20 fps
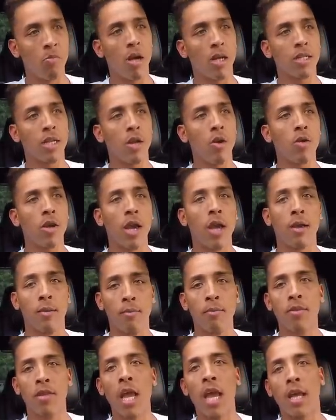I said, okay,
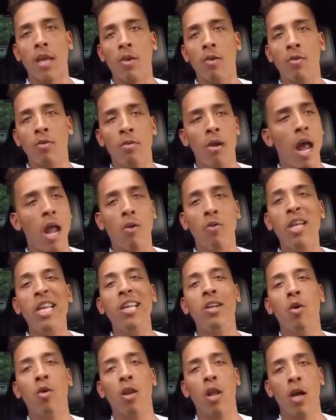thank you. I don't
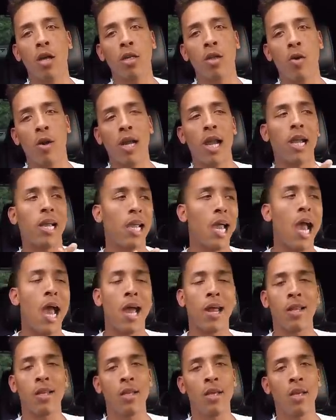need no luck, though. I got
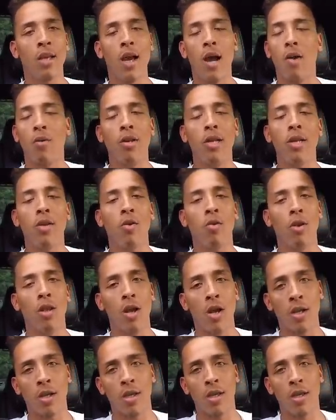God. I don't need no
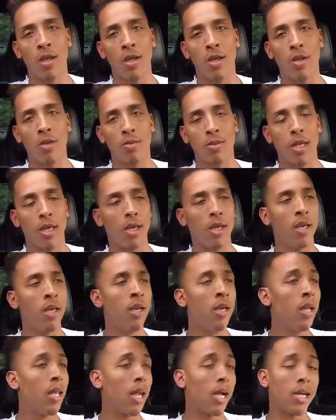luck. You know what I'm saying?
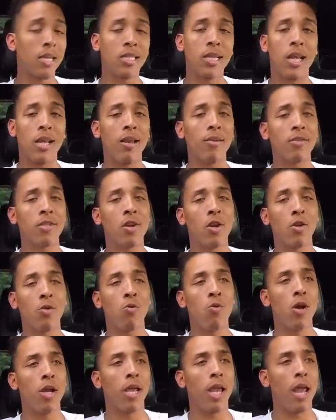Like I said, I never started
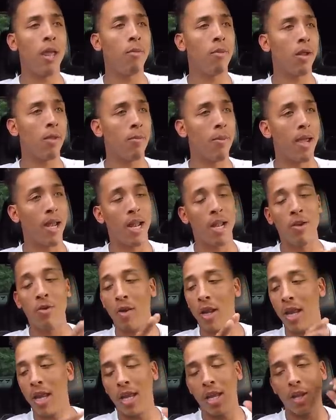one game there, man. I
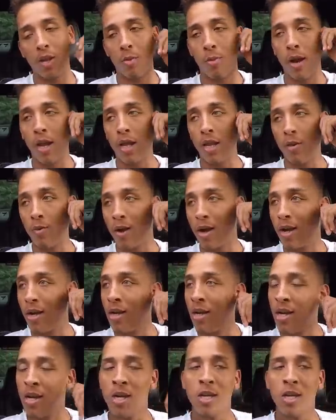knew they ain't getting nobody anywhere.